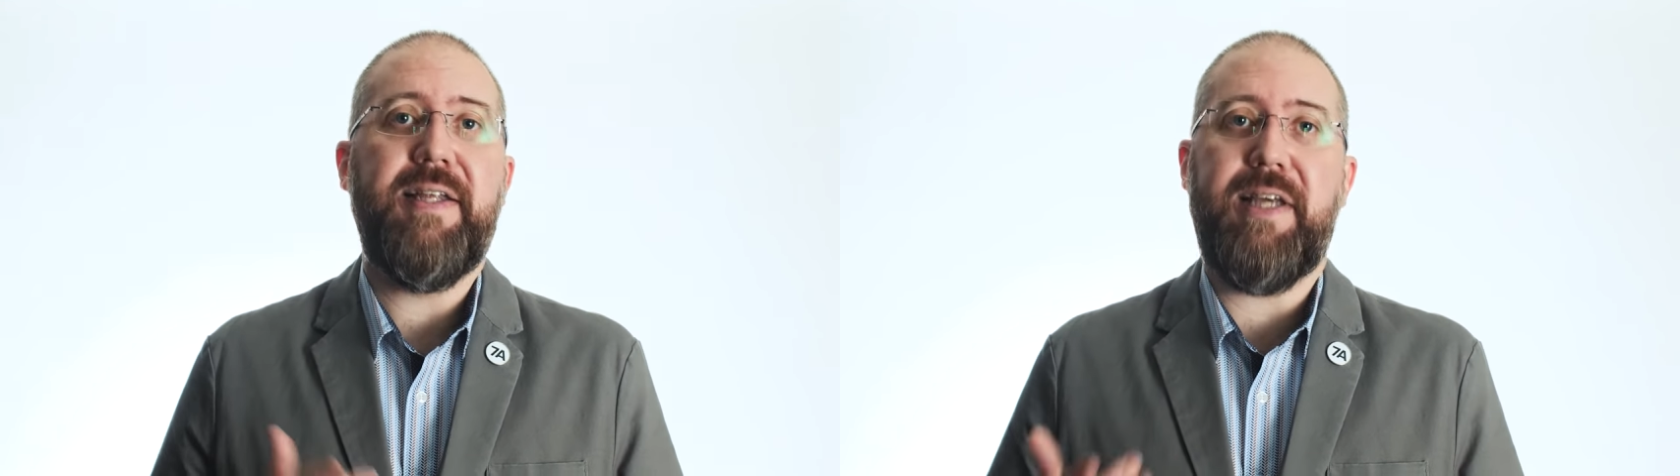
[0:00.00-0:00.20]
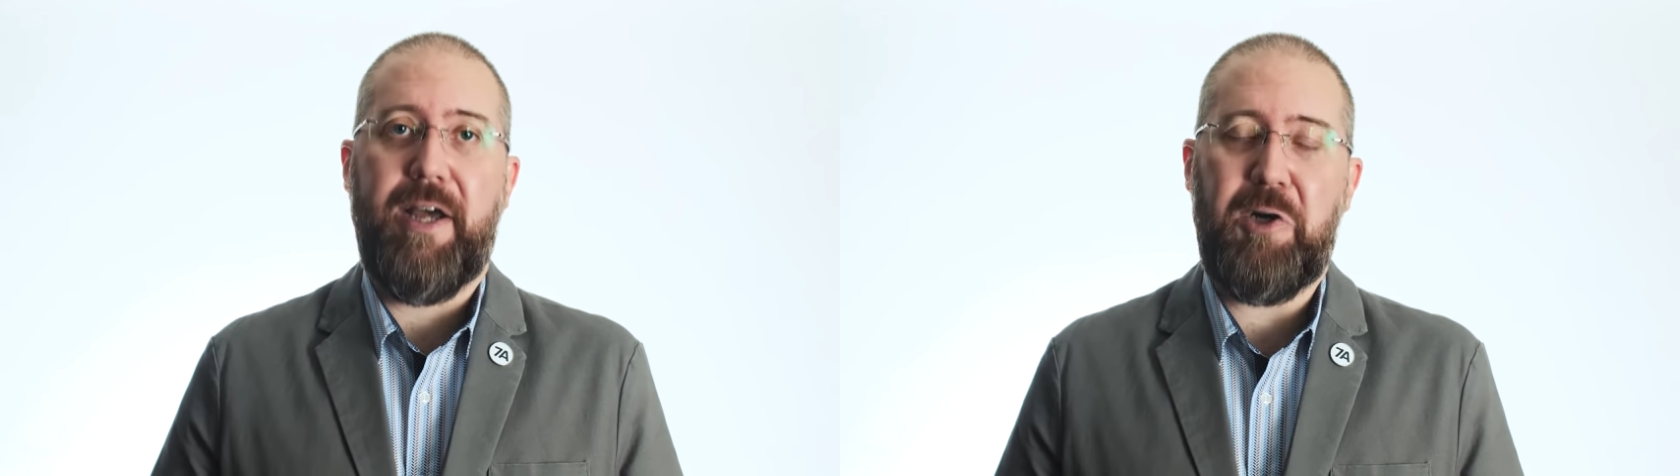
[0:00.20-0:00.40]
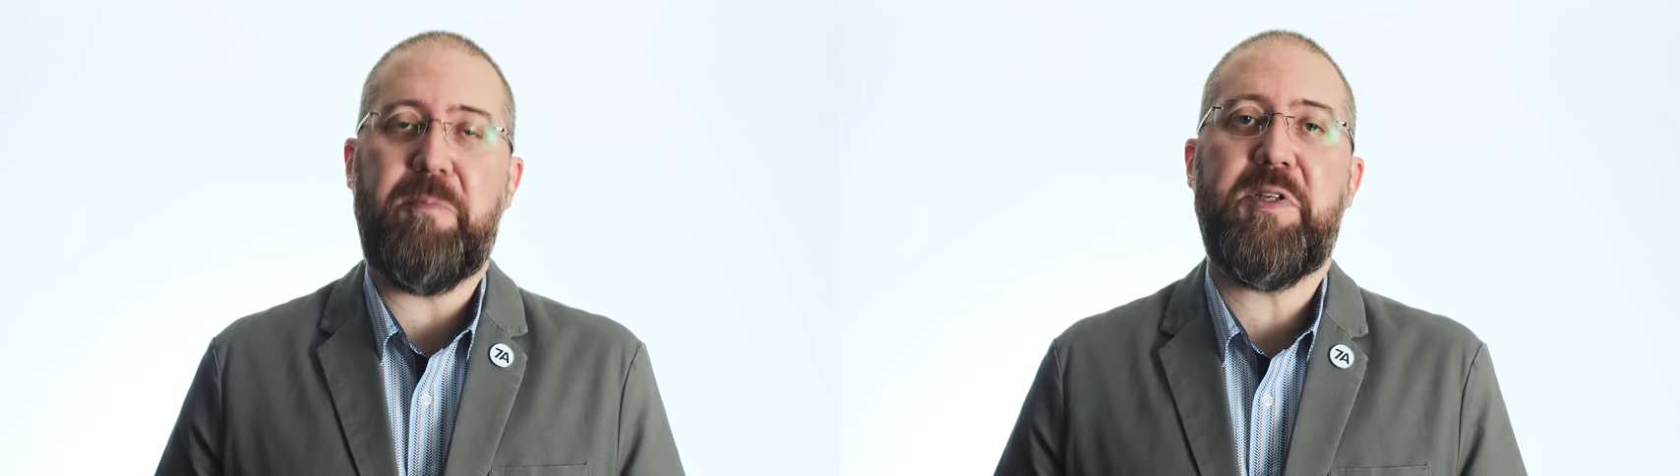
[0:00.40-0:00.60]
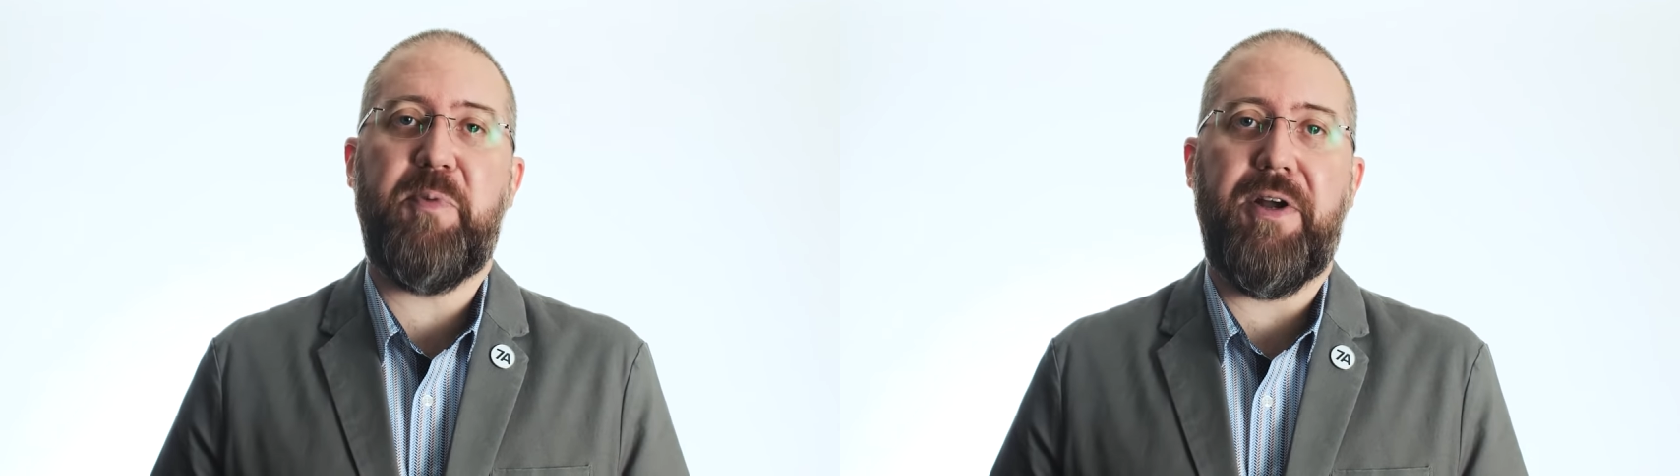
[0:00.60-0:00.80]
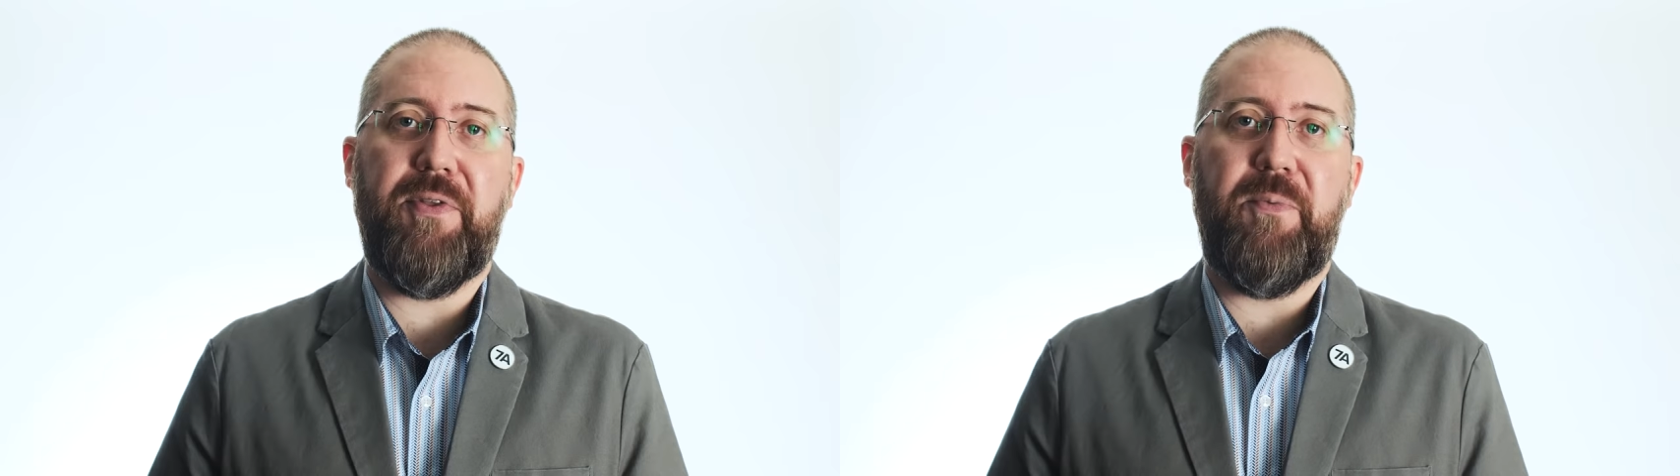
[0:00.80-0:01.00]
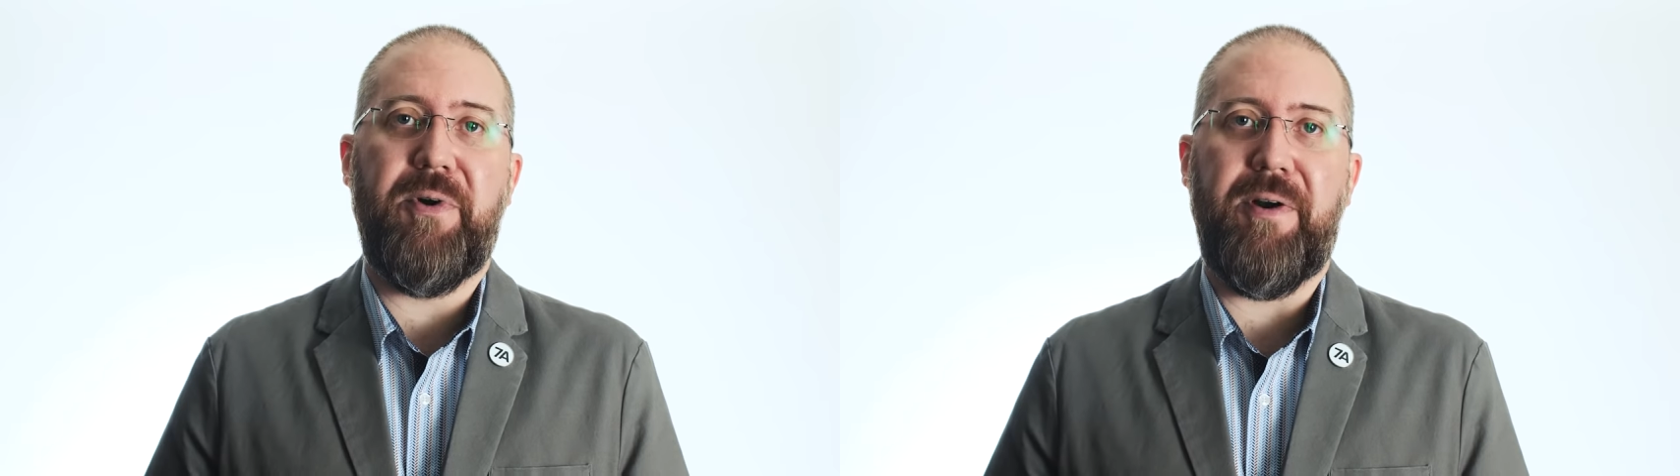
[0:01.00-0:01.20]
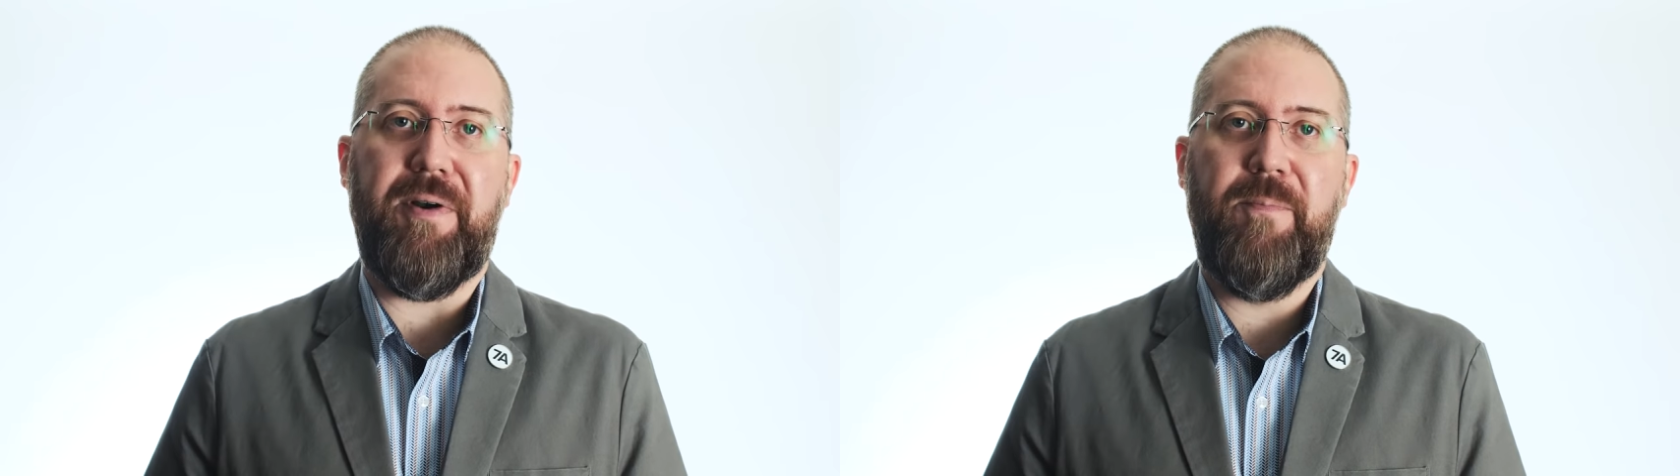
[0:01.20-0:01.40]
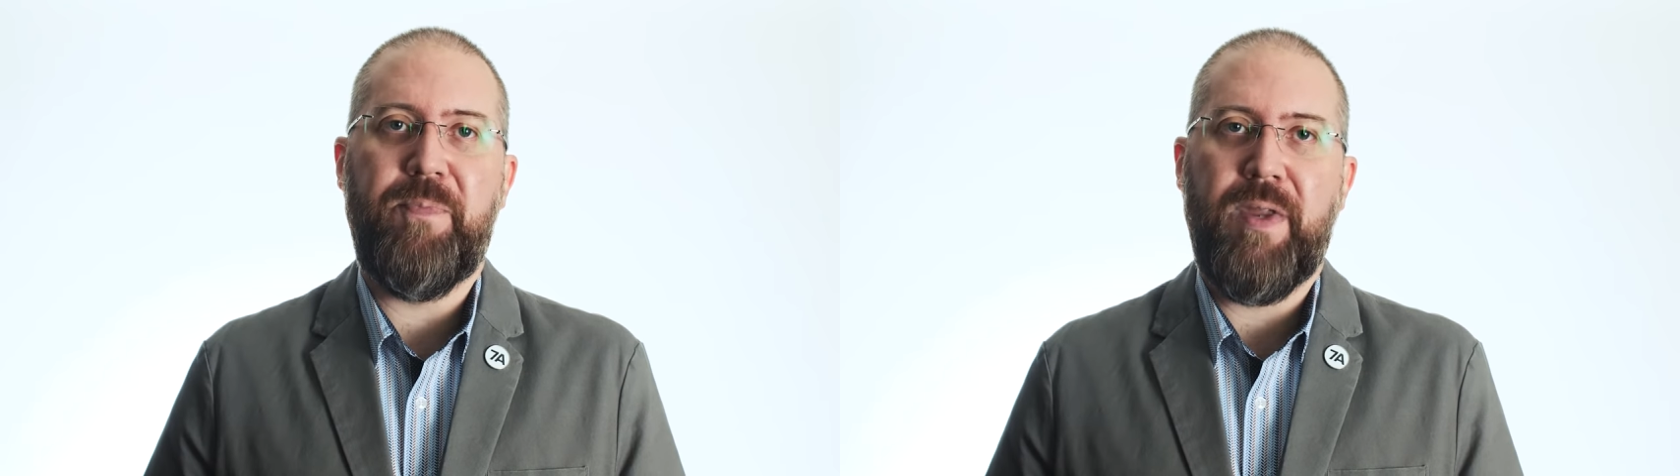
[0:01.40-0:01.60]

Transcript: to help spread the word.